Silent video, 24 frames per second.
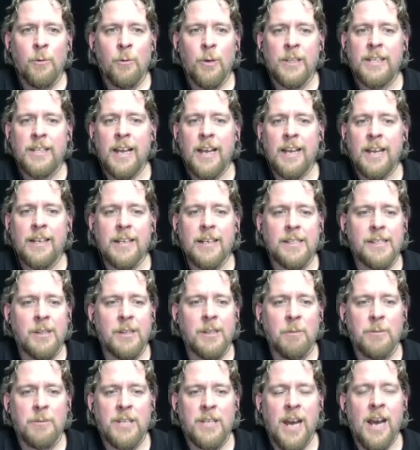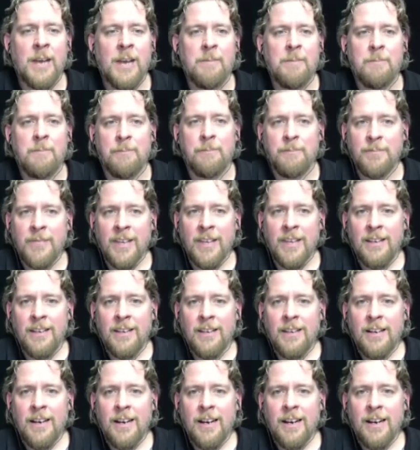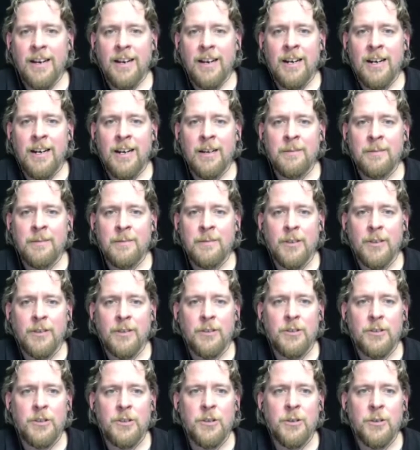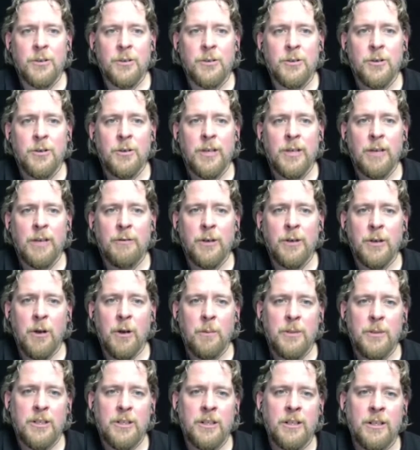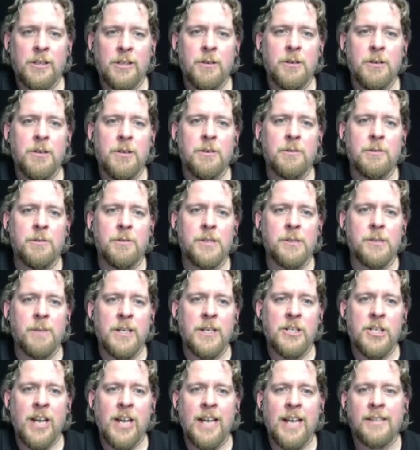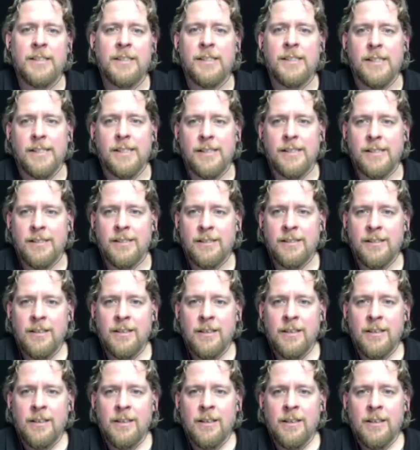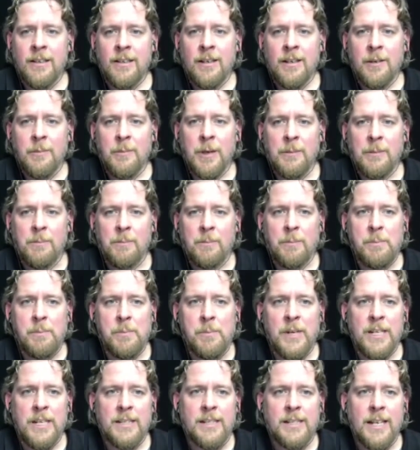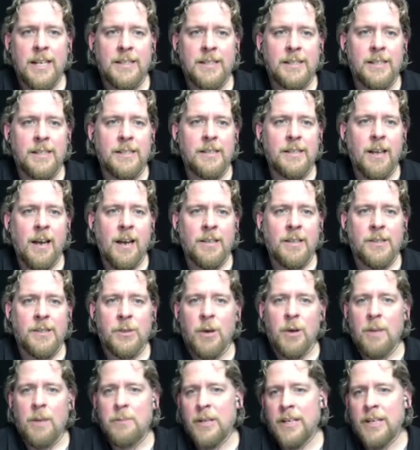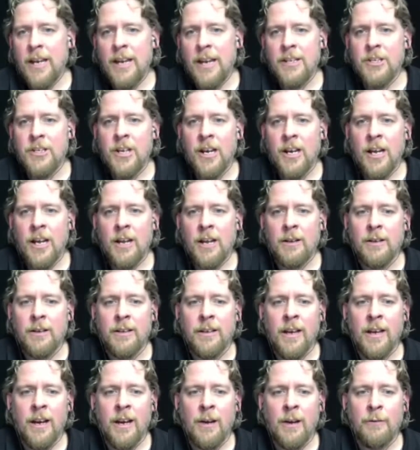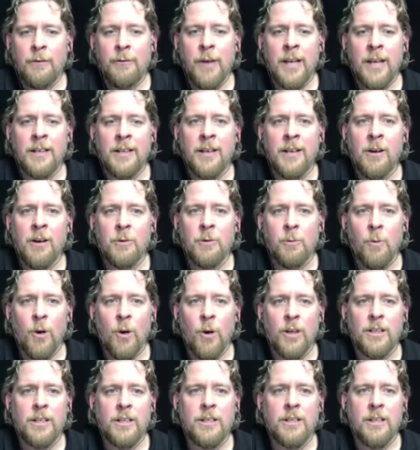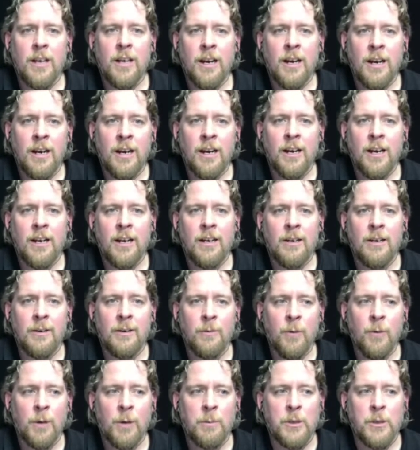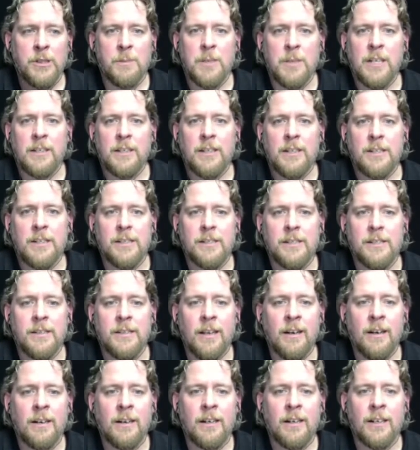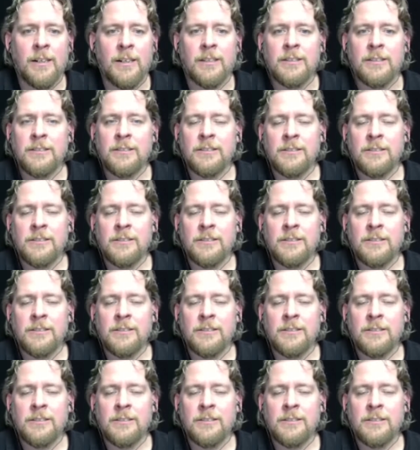will take us some time to give you the opportunity to switch lenses. But please, let's discuss your application and find out what possibilities there are.